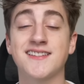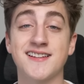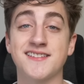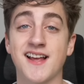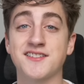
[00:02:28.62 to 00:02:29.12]
that
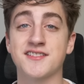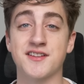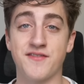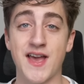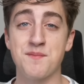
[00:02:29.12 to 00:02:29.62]
he's not just
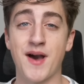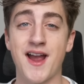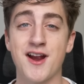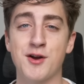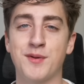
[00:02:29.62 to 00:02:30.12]
a
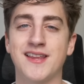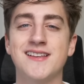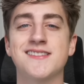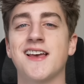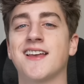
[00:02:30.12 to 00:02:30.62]
vampire, but
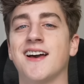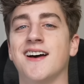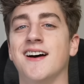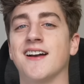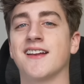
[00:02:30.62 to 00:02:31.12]
he's like a